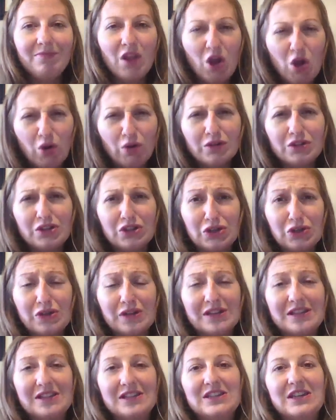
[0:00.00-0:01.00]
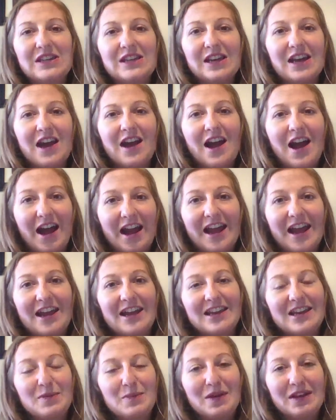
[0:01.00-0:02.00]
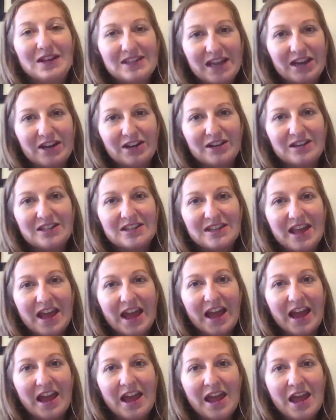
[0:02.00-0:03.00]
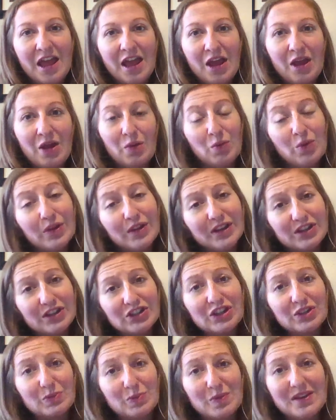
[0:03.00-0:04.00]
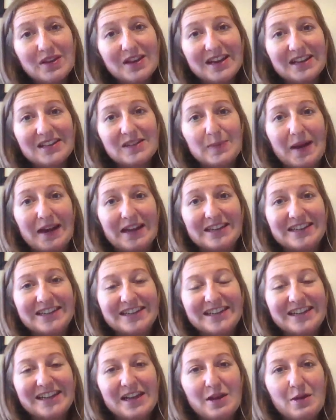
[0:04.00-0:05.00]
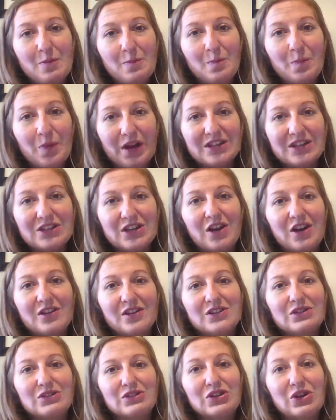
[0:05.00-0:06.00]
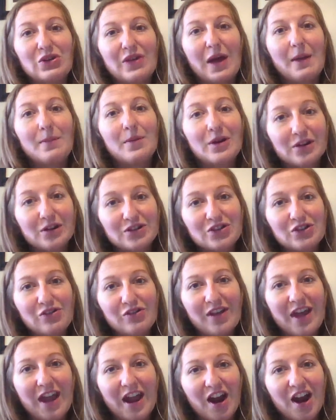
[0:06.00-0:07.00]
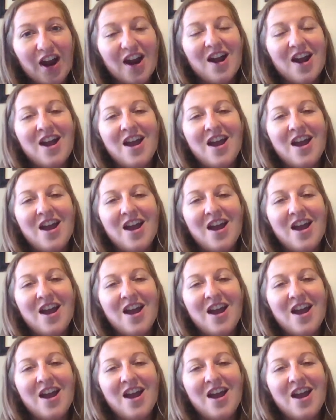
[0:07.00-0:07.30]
hold students to the high academic standards that really should be expected, but to also show that personal care